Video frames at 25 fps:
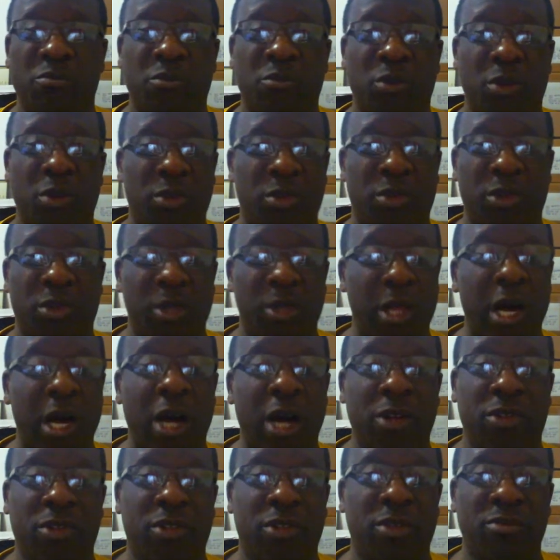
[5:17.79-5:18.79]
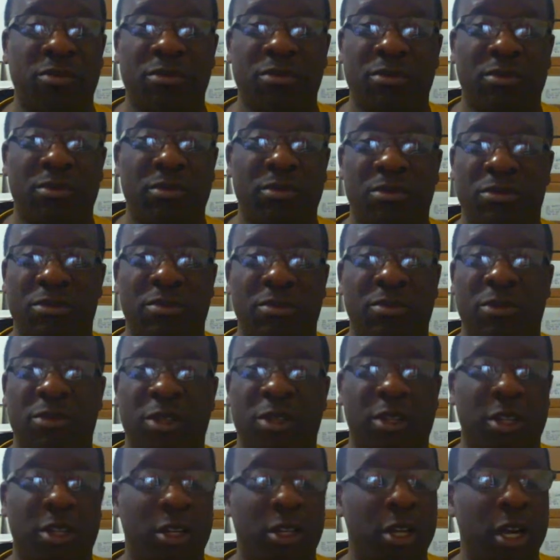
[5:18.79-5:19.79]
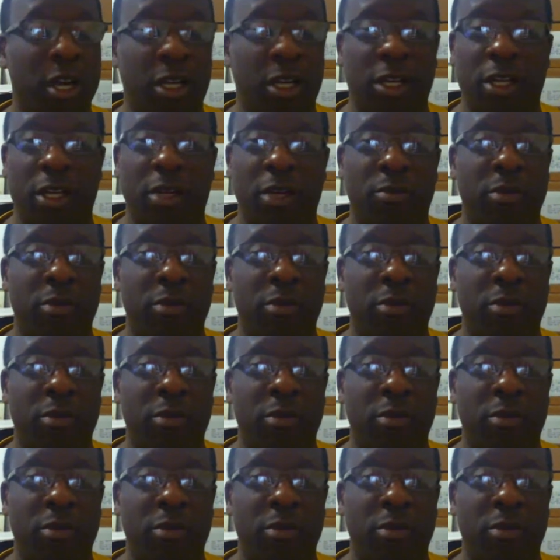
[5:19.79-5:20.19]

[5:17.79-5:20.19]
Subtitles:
once lost, you cannot get